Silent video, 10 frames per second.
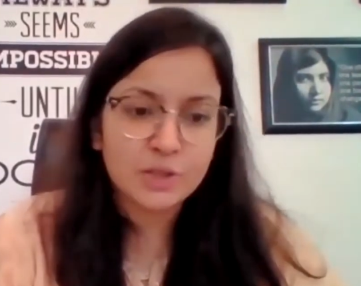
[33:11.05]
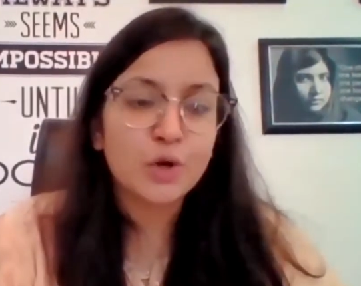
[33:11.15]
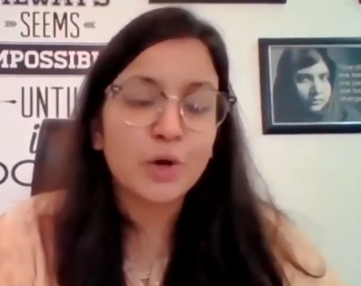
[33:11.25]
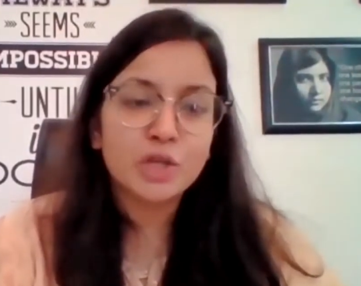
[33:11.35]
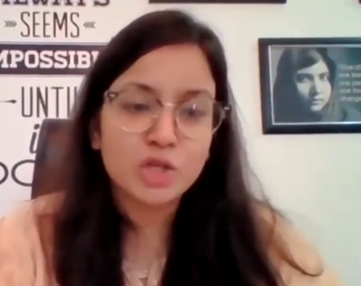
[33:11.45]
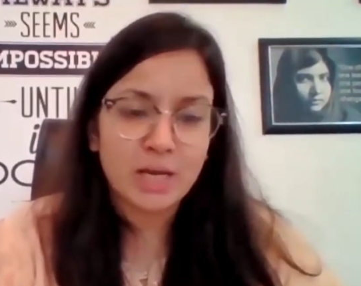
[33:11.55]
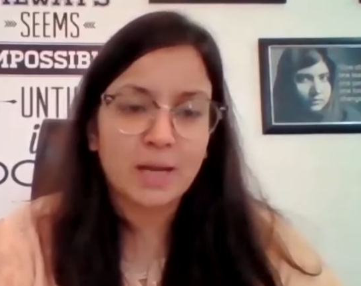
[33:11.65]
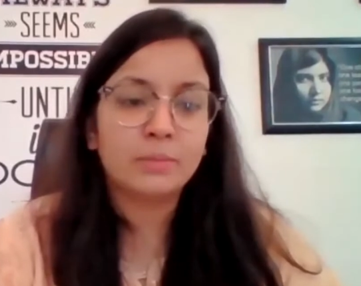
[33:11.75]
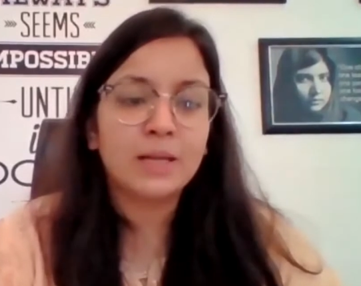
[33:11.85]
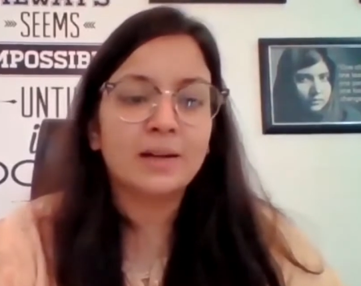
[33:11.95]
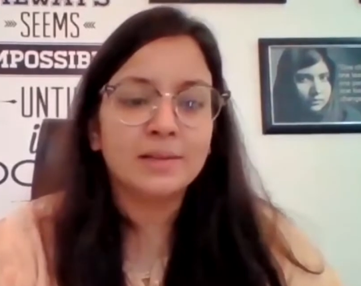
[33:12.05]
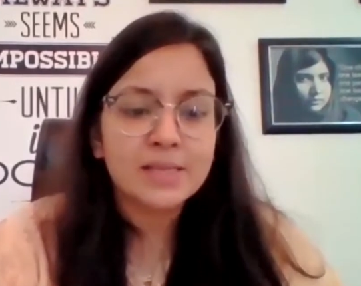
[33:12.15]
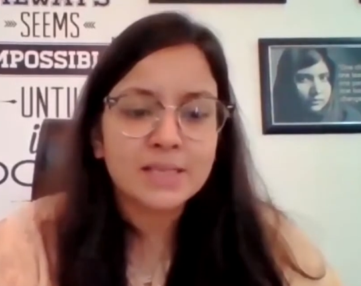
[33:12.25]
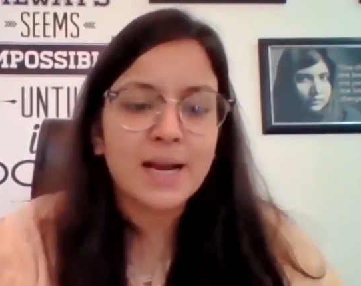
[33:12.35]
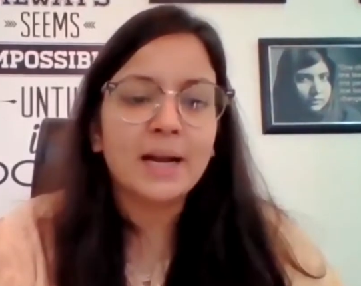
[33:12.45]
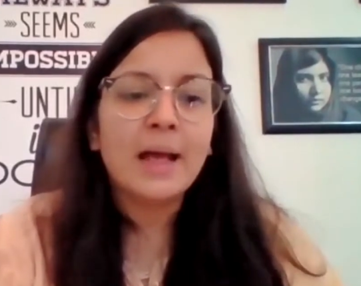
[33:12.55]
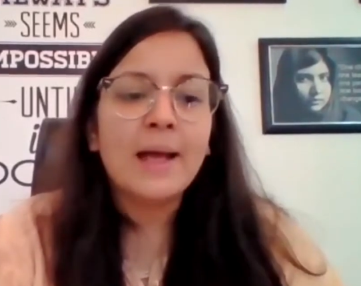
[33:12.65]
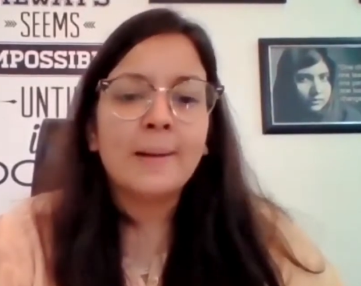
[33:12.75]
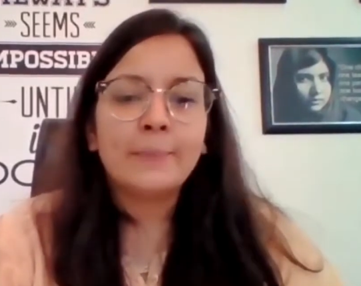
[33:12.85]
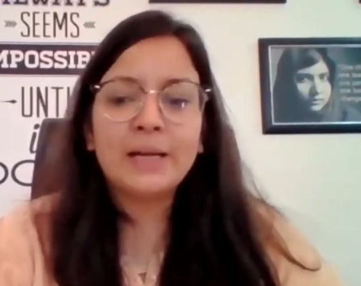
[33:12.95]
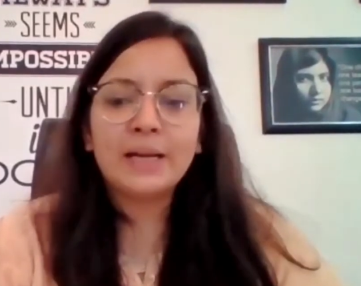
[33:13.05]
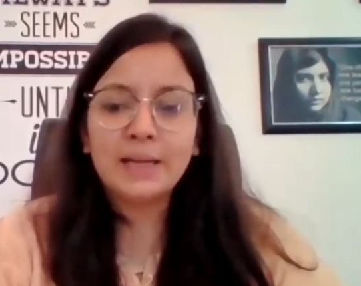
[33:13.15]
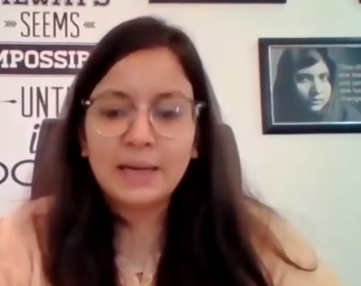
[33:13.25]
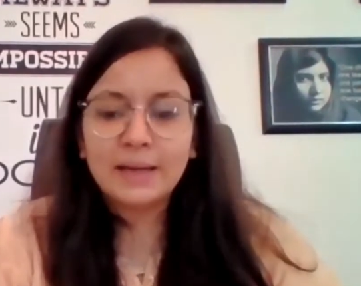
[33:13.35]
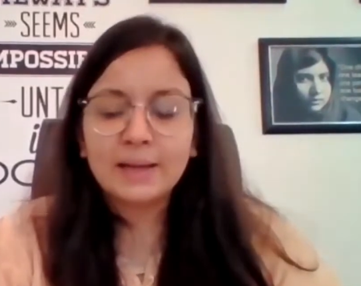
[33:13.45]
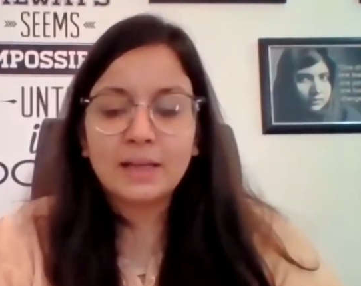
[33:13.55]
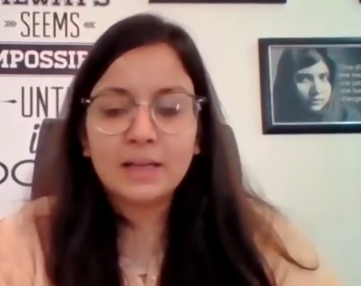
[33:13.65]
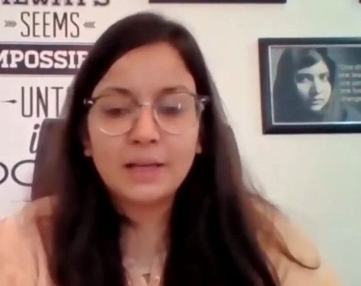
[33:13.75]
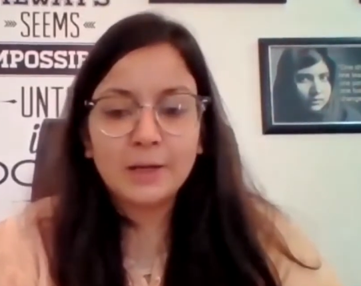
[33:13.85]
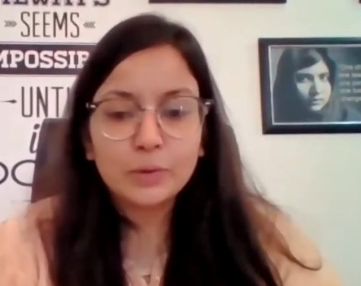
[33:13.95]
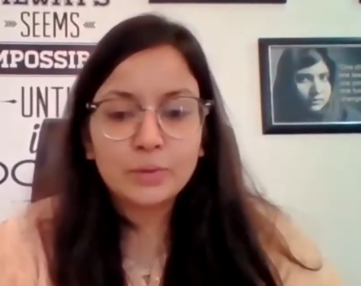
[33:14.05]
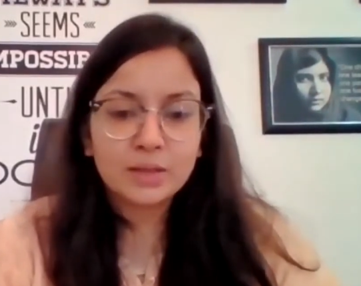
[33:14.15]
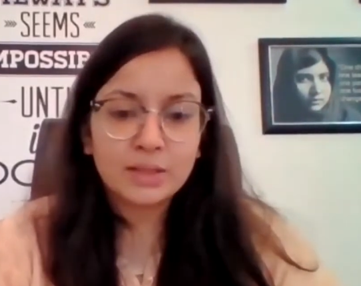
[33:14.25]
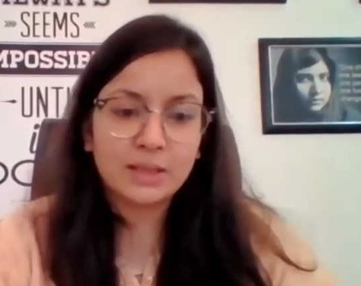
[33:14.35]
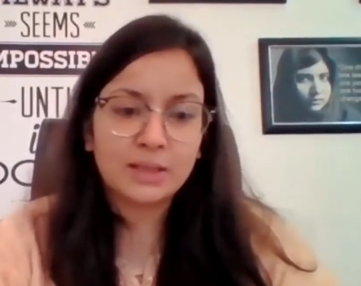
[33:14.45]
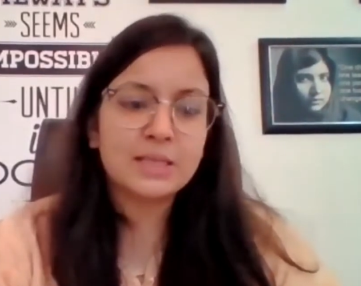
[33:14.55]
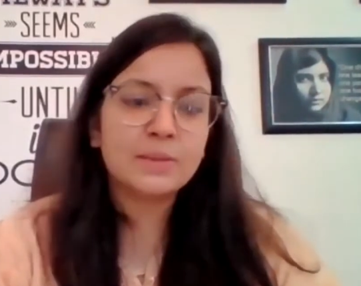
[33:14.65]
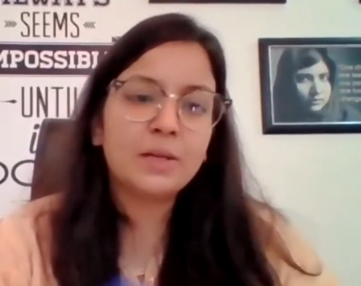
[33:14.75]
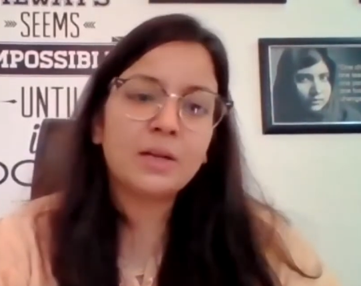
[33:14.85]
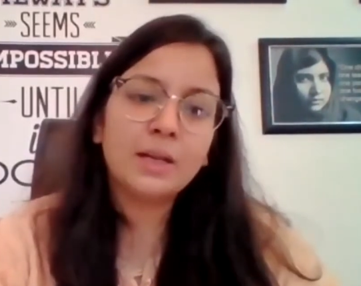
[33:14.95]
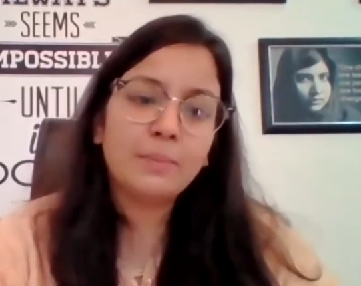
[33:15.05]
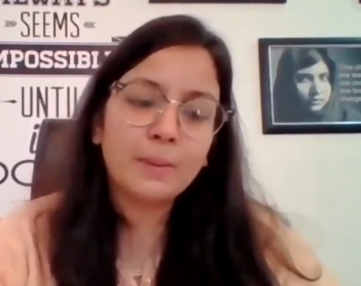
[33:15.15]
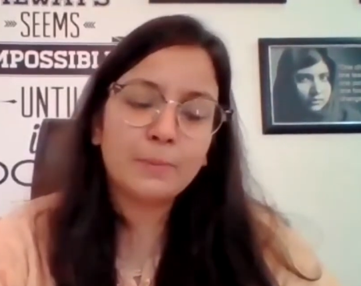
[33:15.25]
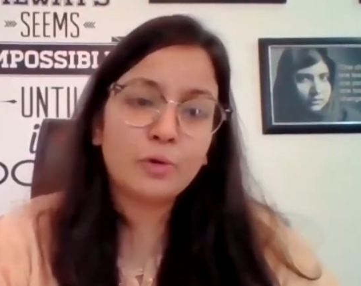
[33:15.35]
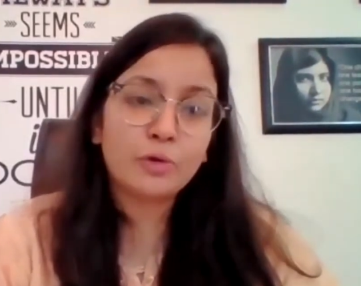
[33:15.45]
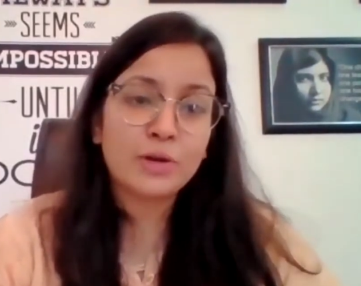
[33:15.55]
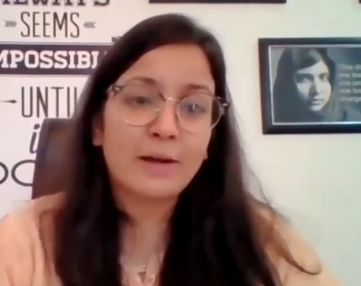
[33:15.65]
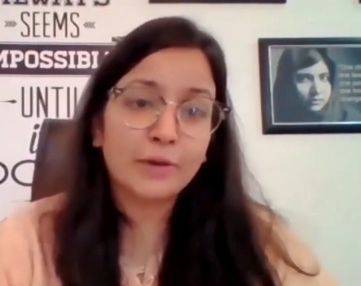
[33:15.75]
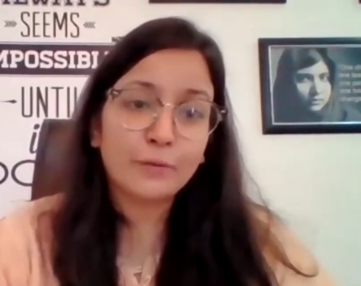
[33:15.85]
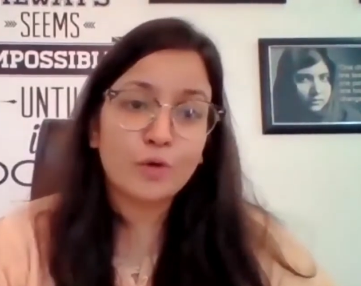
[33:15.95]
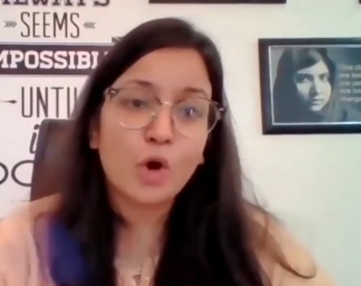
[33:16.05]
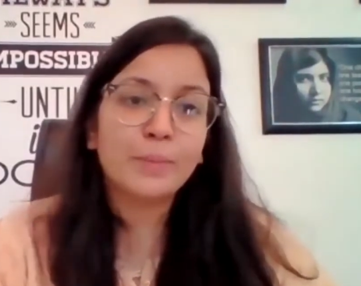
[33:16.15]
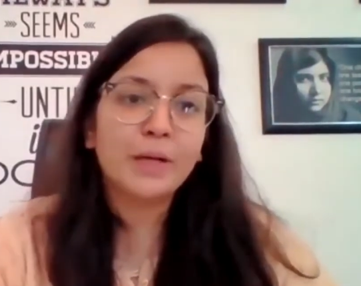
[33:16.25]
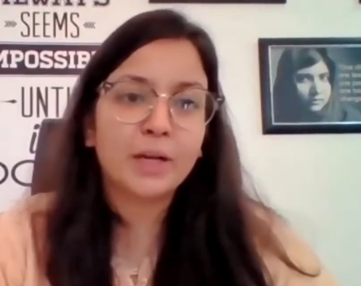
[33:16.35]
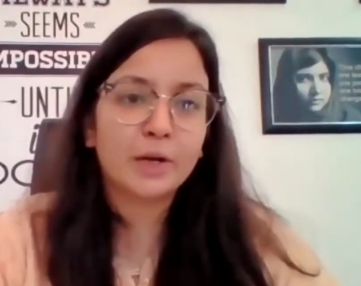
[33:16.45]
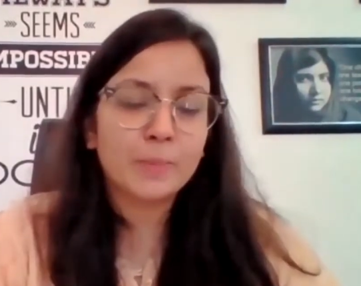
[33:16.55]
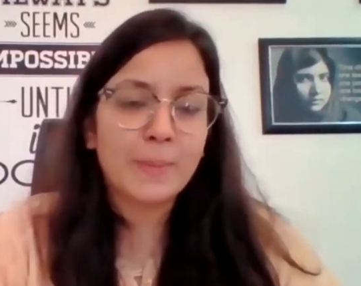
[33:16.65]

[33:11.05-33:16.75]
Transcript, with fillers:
Speaker 1: It's not a shame. They understand being in India, they need to learn Hindi. Similarly, people who are traveling from India to